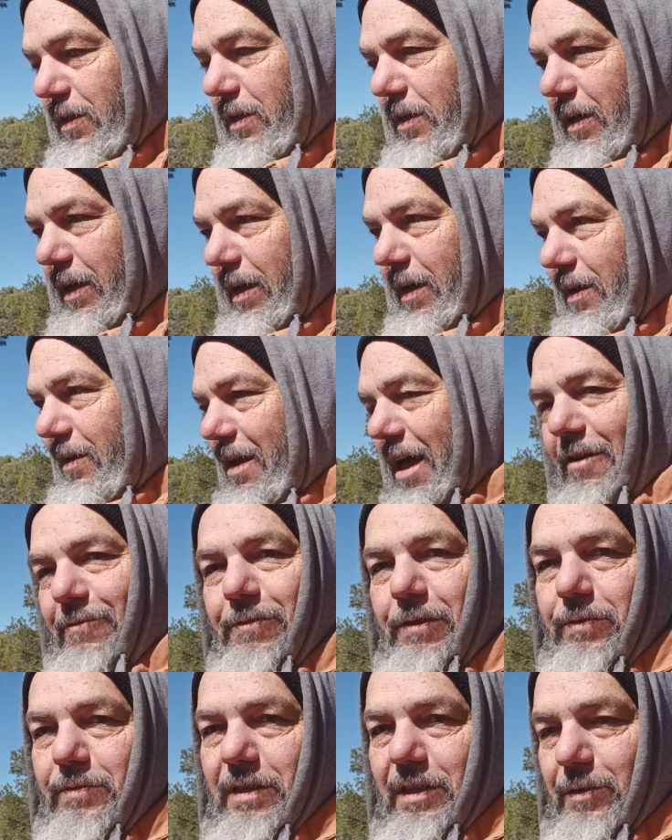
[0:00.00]
And not
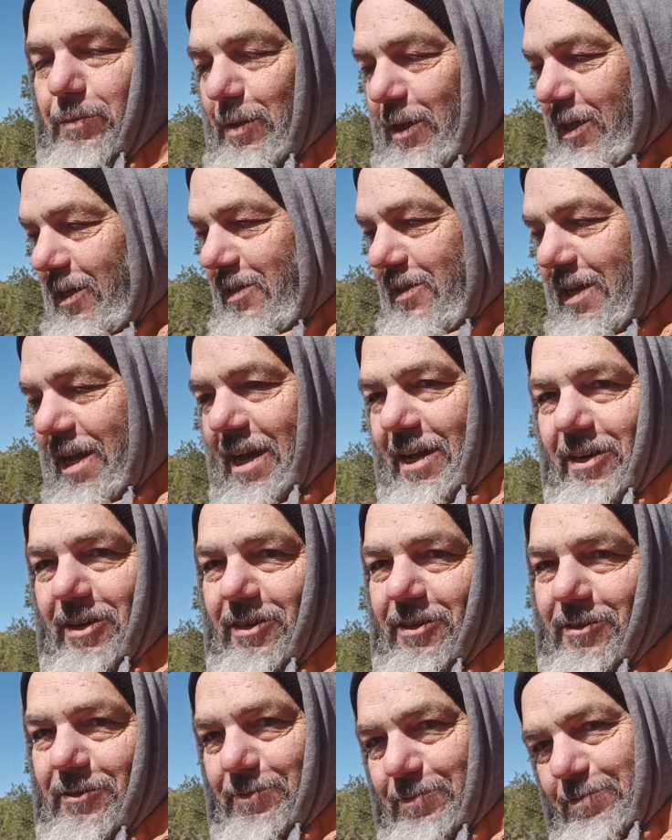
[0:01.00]
15 minutes
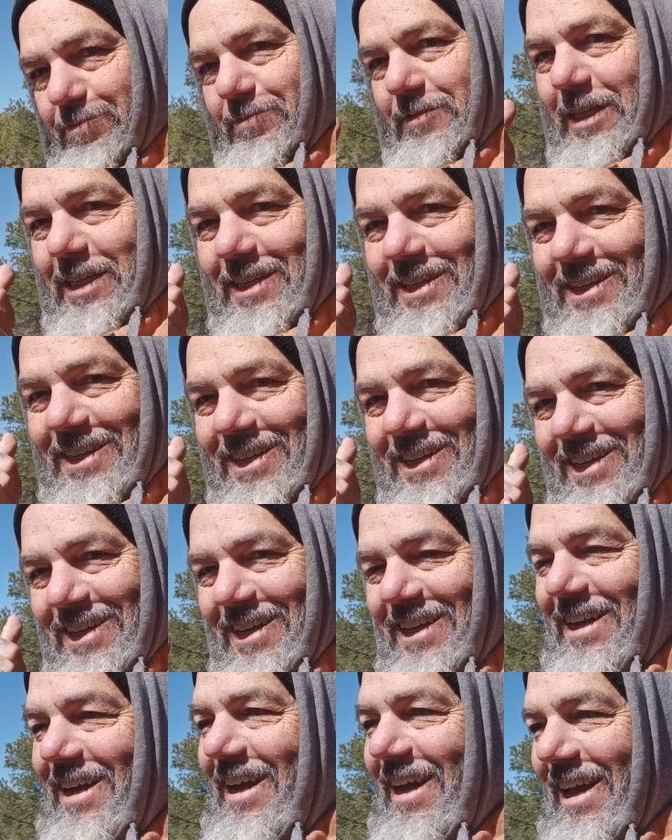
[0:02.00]
later,
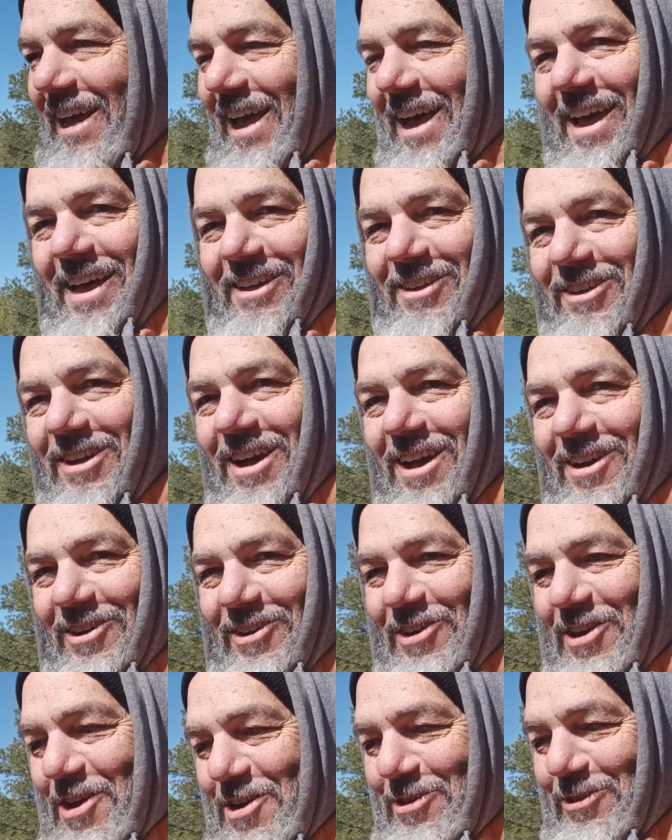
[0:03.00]
hey, you got our
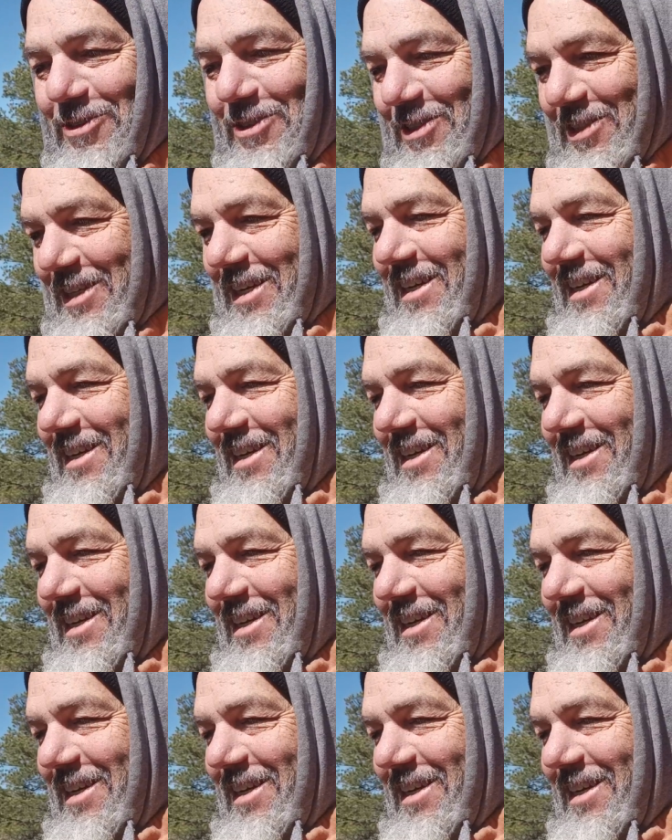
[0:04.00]
goats.